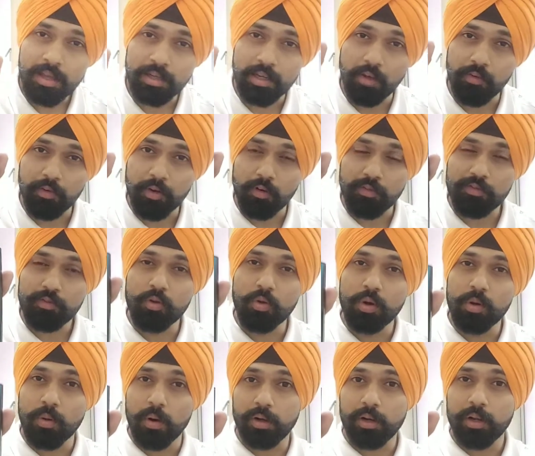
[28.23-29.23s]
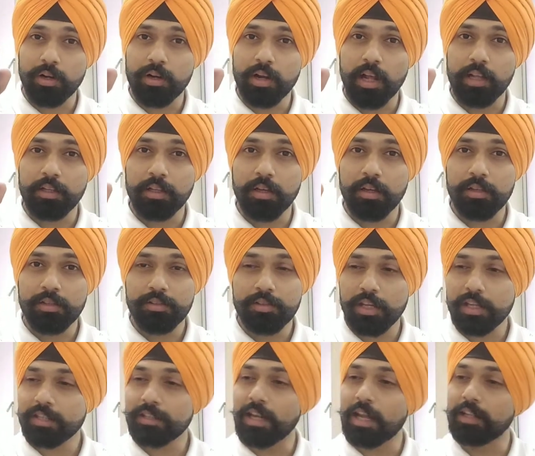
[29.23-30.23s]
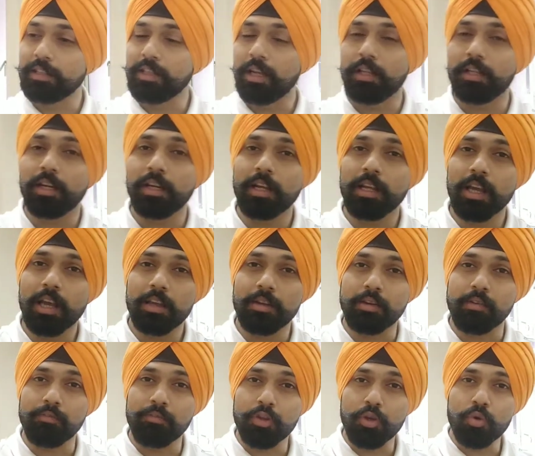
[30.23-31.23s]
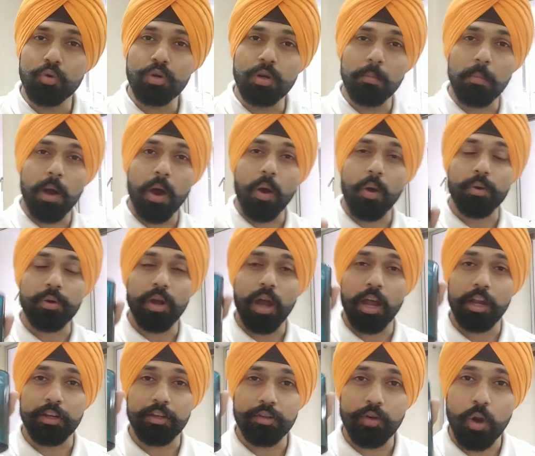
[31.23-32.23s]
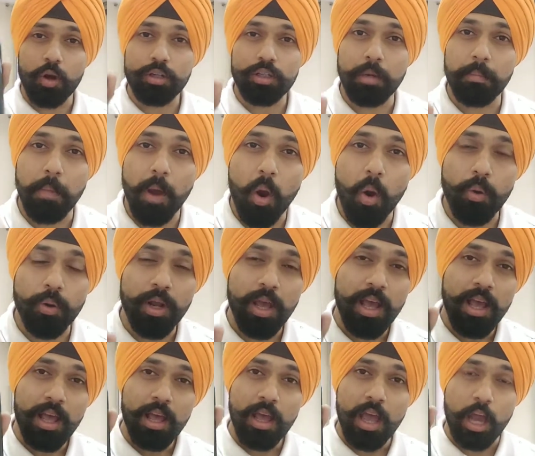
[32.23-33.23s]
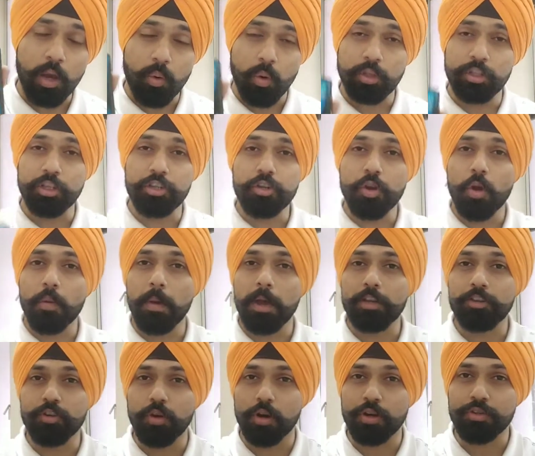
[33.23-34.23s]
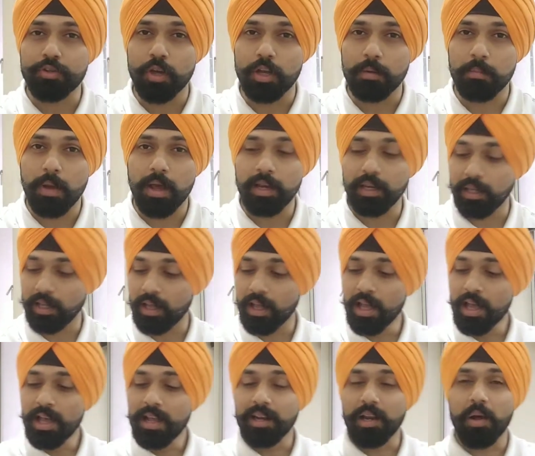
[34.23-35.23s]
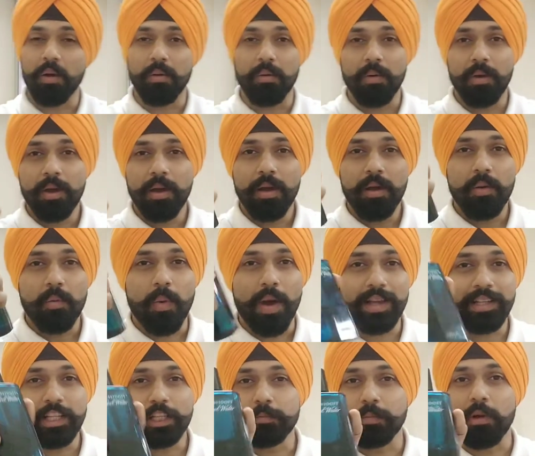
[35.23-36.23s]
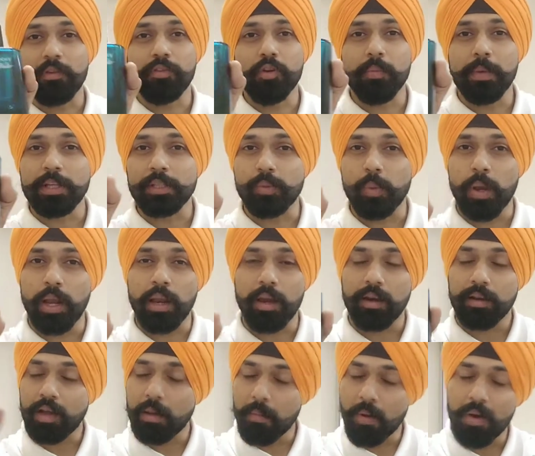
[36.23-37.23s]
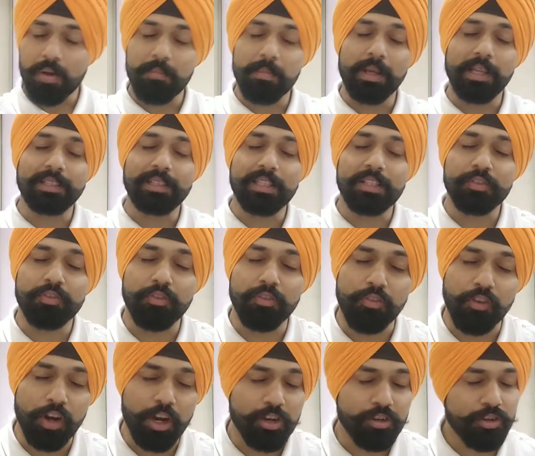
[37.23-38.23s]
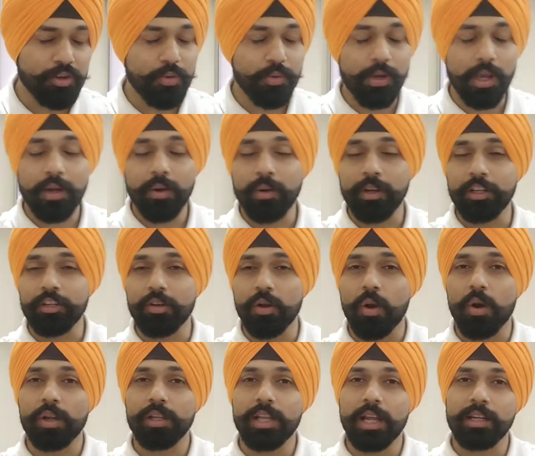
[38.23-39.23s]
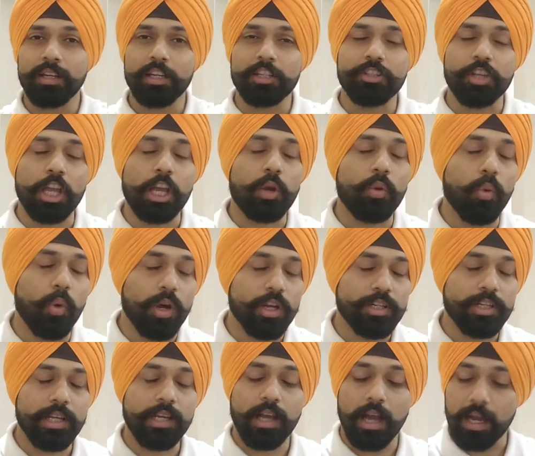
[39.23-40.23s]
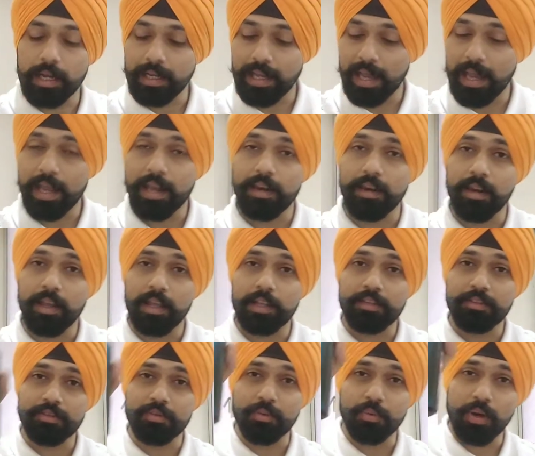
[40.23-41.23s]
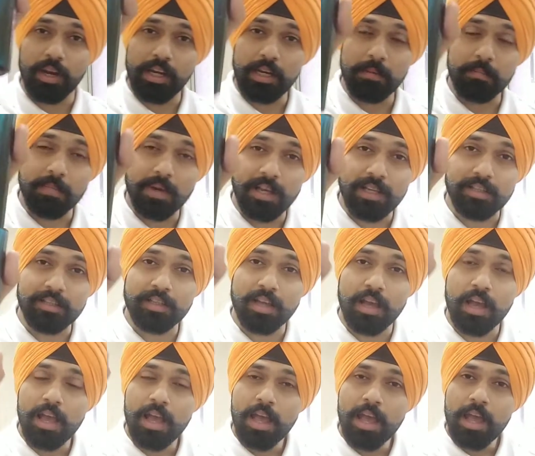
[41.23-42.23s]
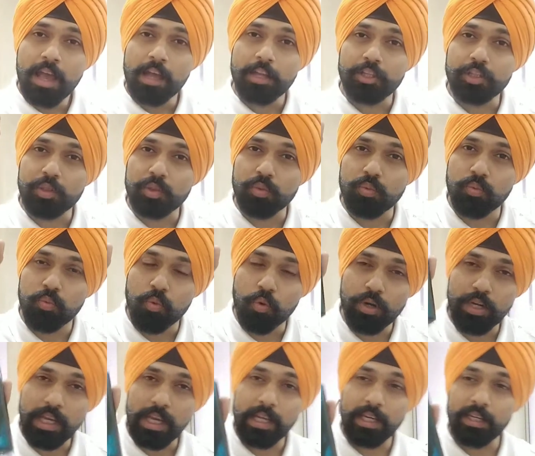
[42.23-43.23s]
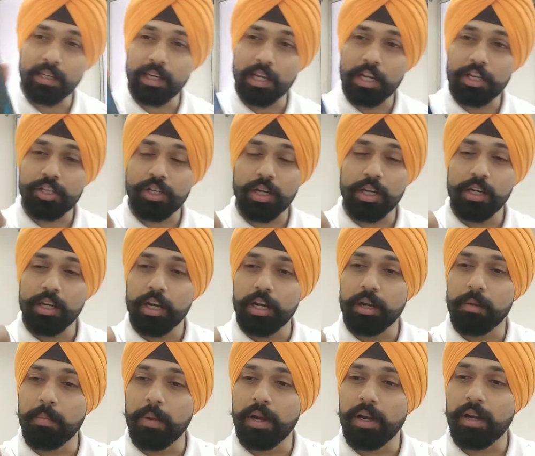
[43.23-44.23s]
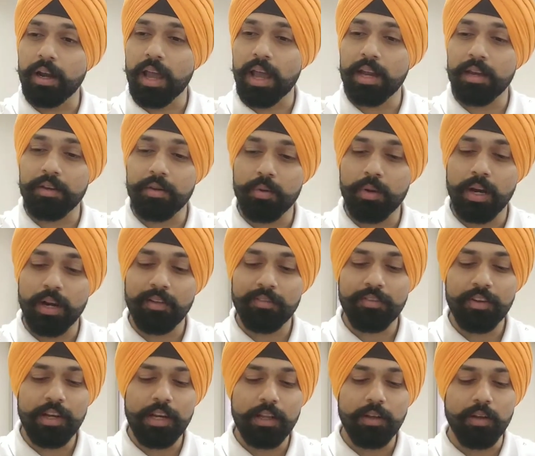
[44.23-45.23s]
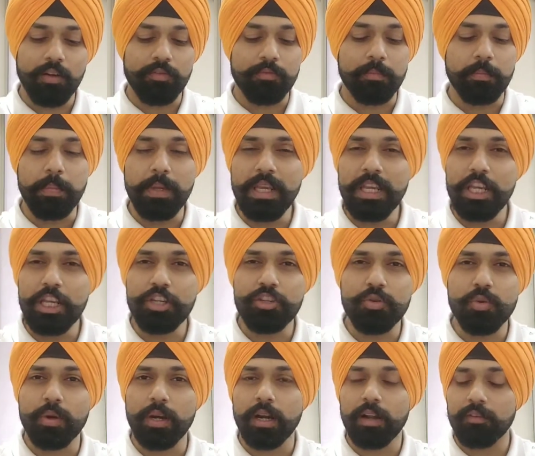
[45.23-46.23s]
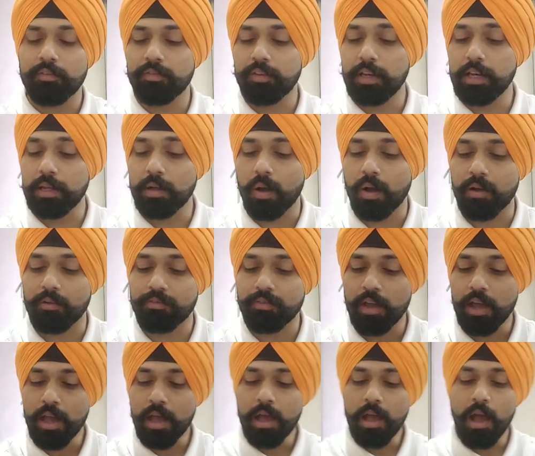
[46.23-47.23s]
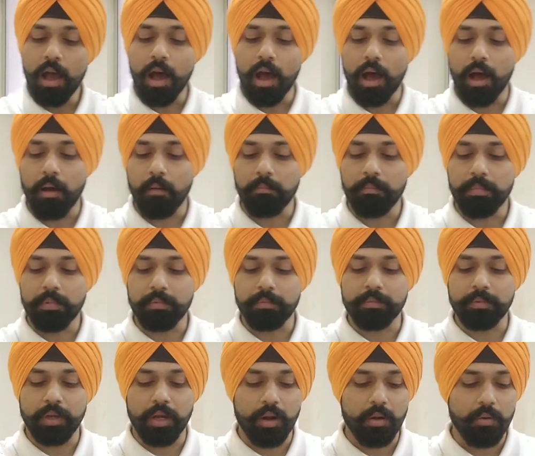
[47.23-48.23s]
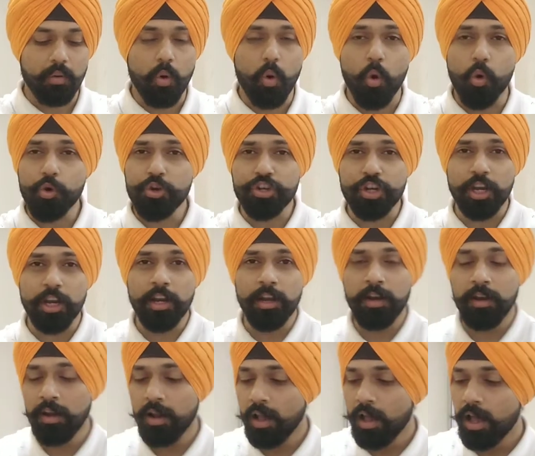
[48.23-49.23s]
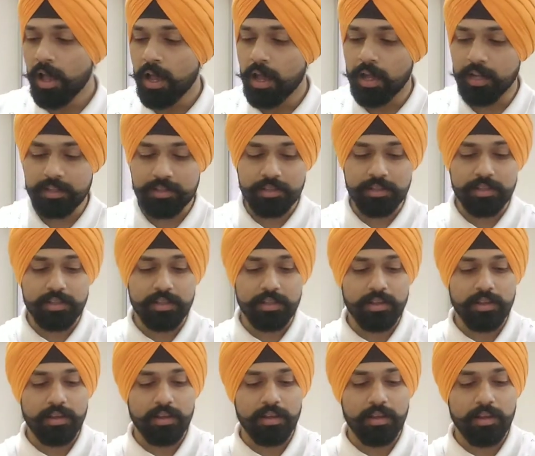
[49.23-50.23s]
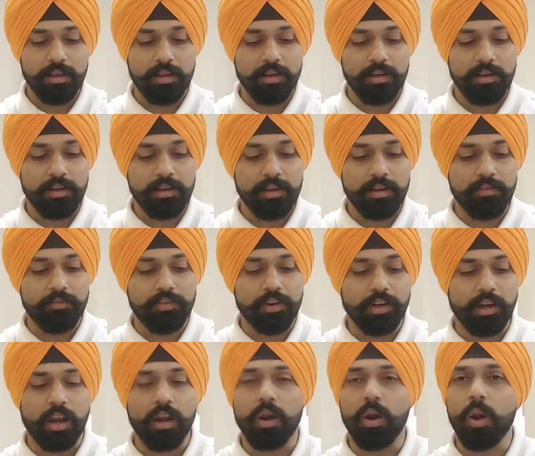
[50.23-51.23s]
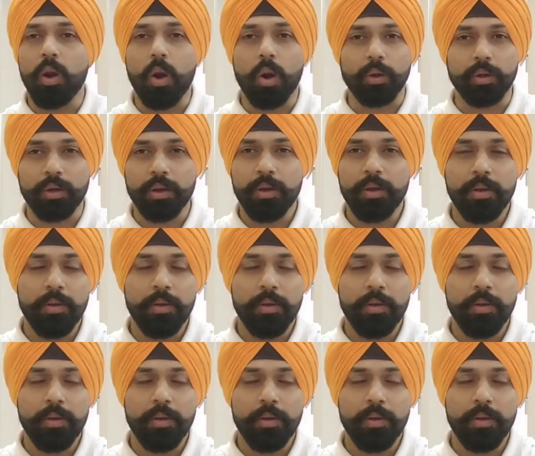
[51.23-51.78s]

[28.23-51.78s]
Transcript: Davidoff cool water rather just like the other day I reviewed about I talked about Acqua di Gio by Giorgio Armani now why this perfume as well come on because it's fresh you cannot ignore that it's aquatic again it's really musk it's woody in nature a little bit and you get a feeling of beach you get a feeling of uh, you know ocean it's in fact a lot